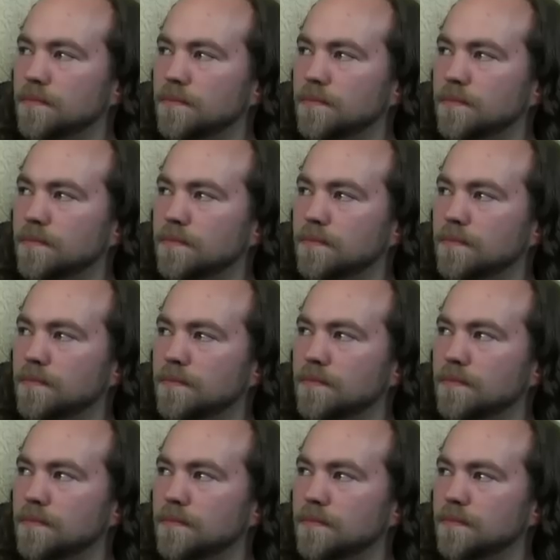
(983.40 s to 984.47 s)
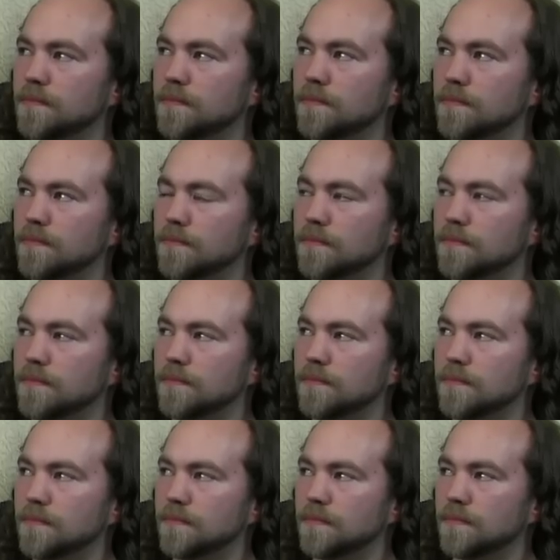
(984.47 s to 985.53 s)

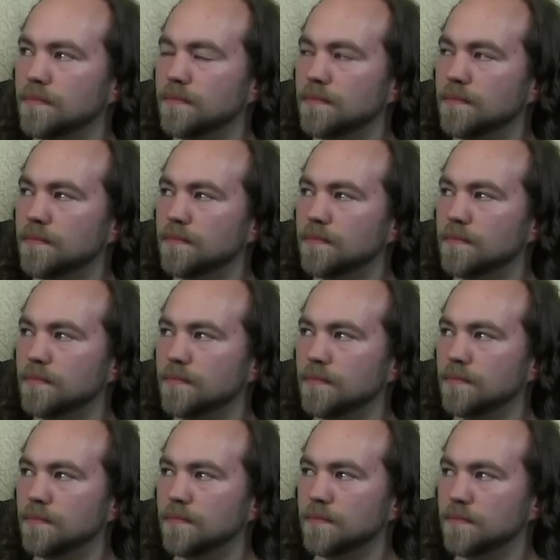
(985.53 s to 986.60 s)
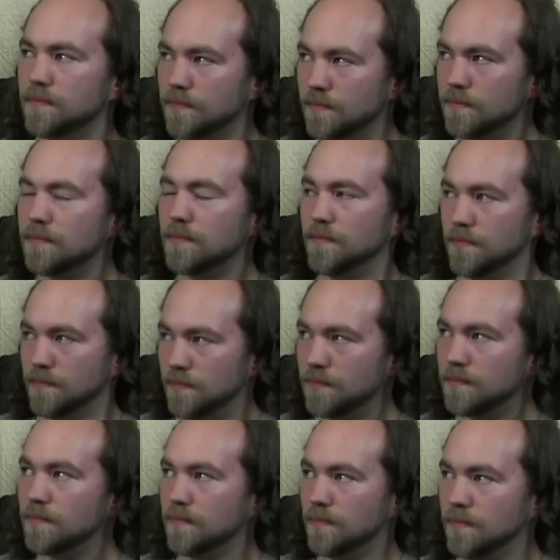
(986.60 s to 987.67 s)

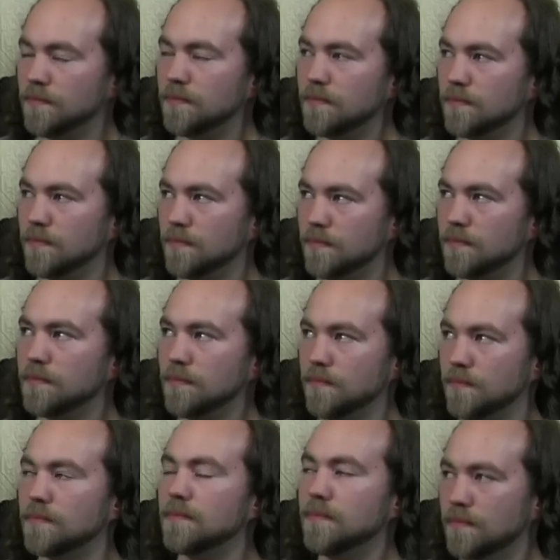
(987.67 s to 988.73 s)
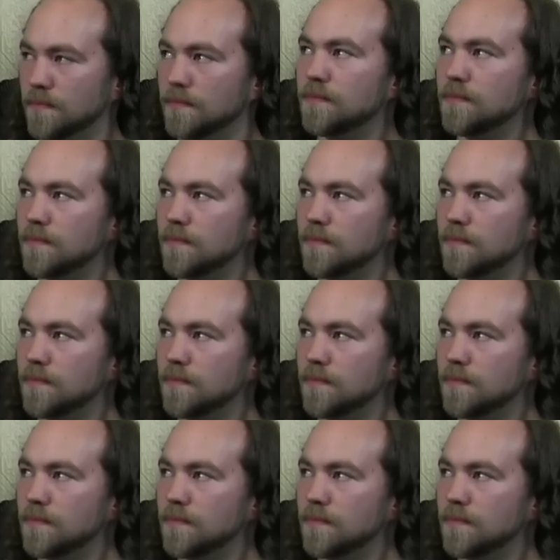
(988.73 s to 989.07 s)
(silent)